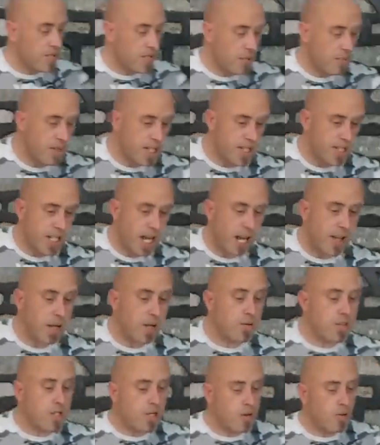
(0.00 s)
they missed out. There
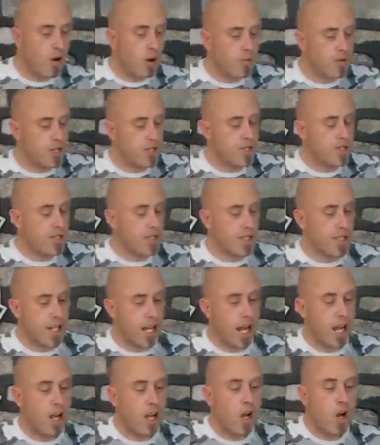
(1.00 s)
were two options in
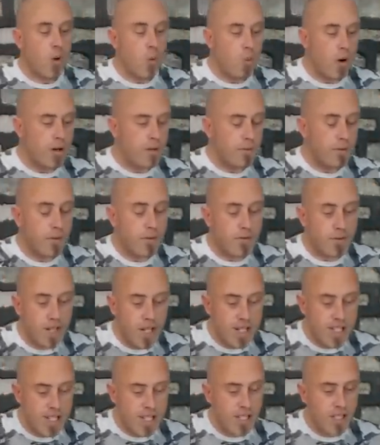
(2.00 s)
there, one for
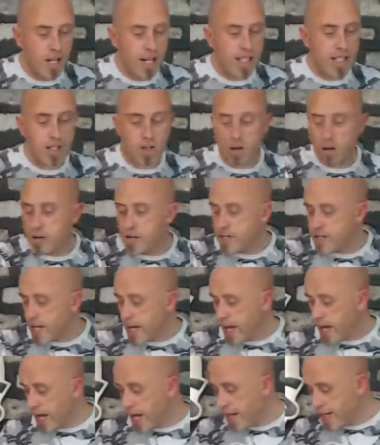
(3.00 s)
$39
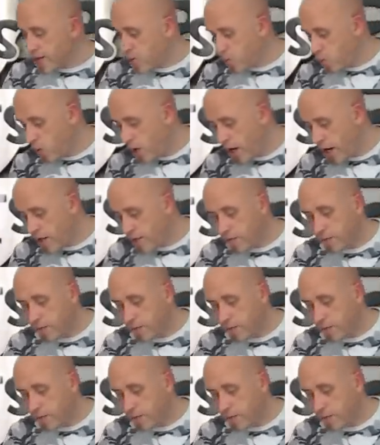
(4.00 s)
and one